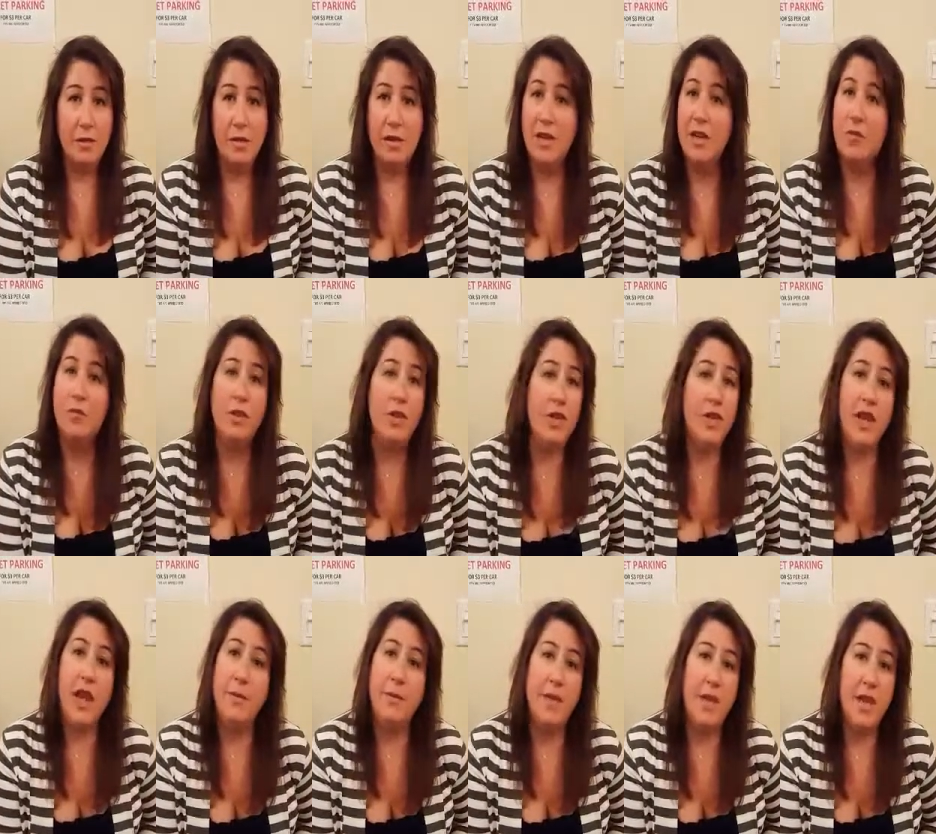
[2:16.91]
literally
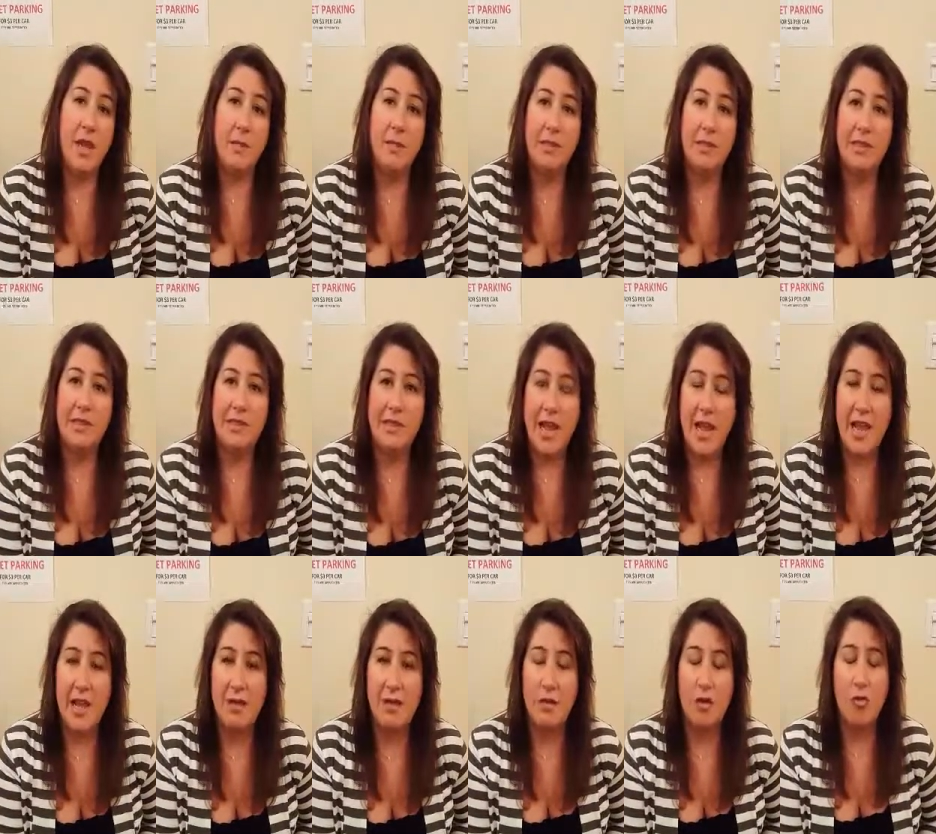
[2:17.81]
not being able to
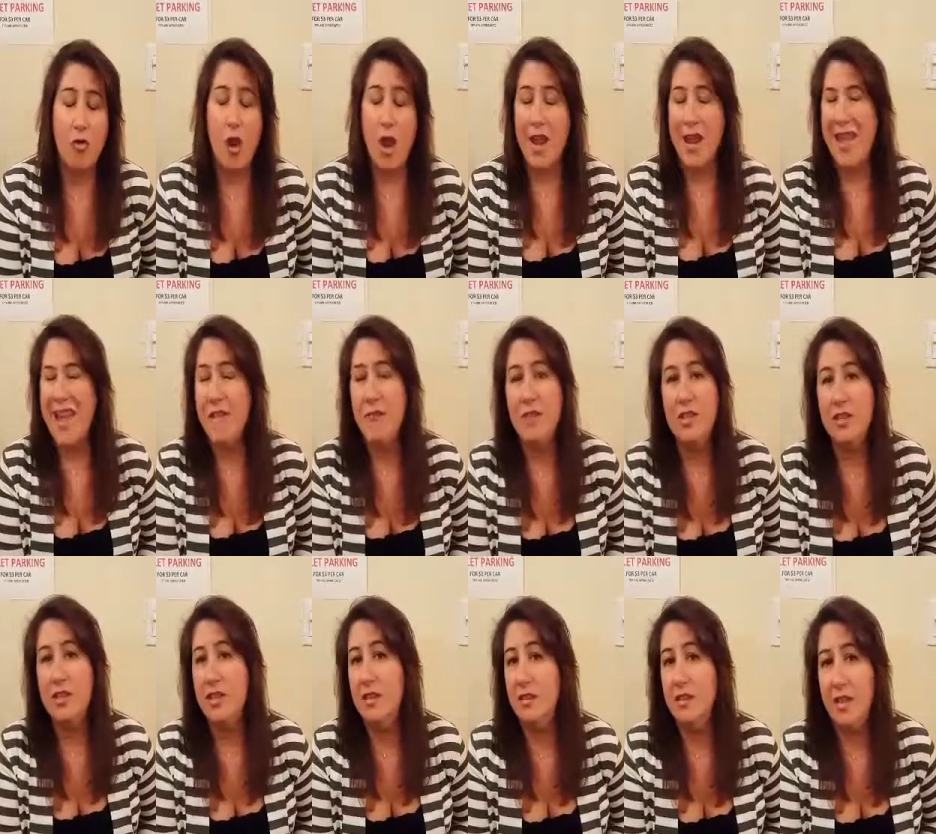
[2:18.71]
stand, crying every
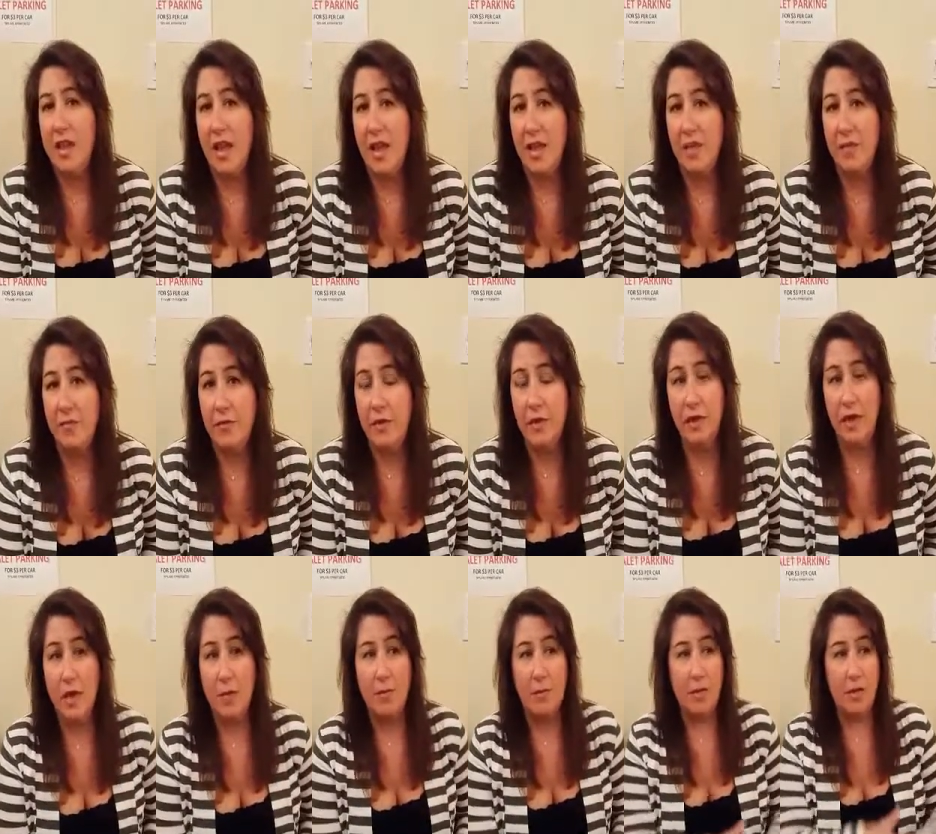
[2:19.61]
single day,
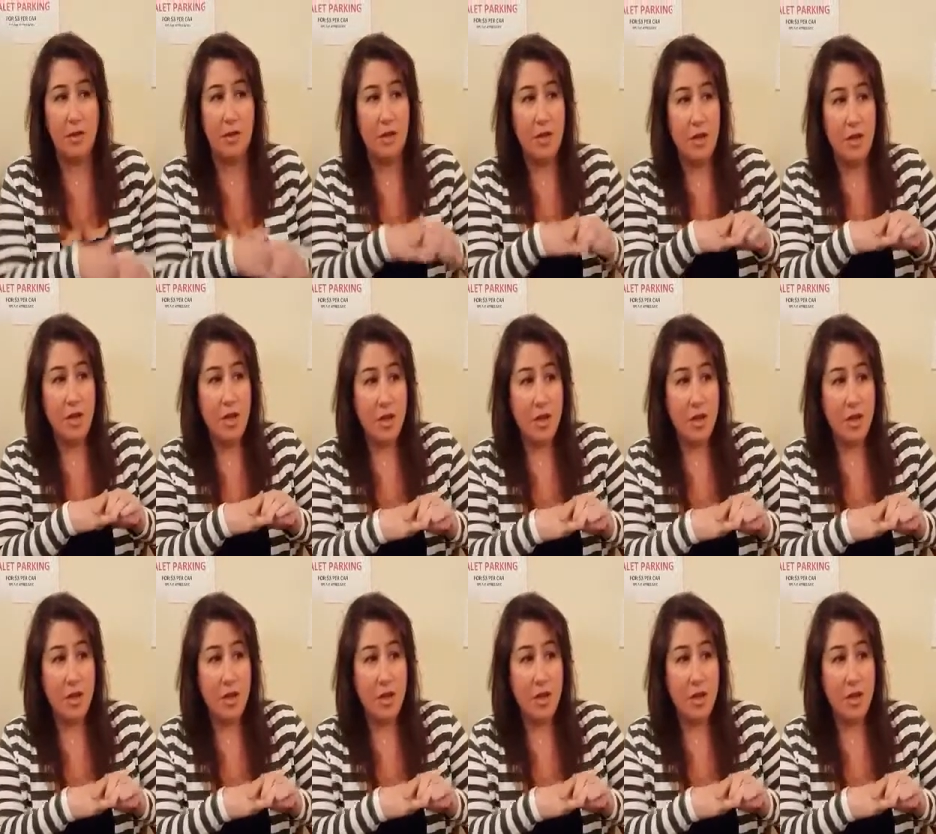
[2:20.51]
filling up the,